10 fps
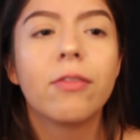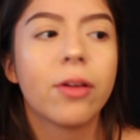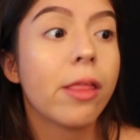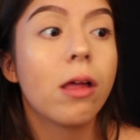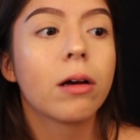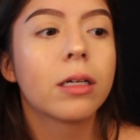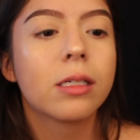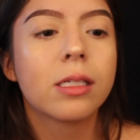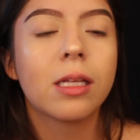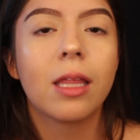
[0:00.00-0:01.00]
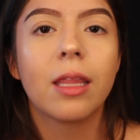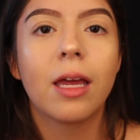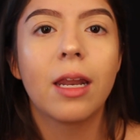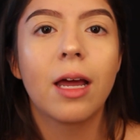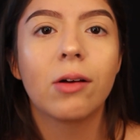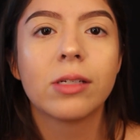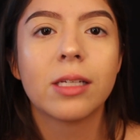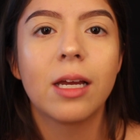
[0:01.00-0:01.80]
for the longest, and then I was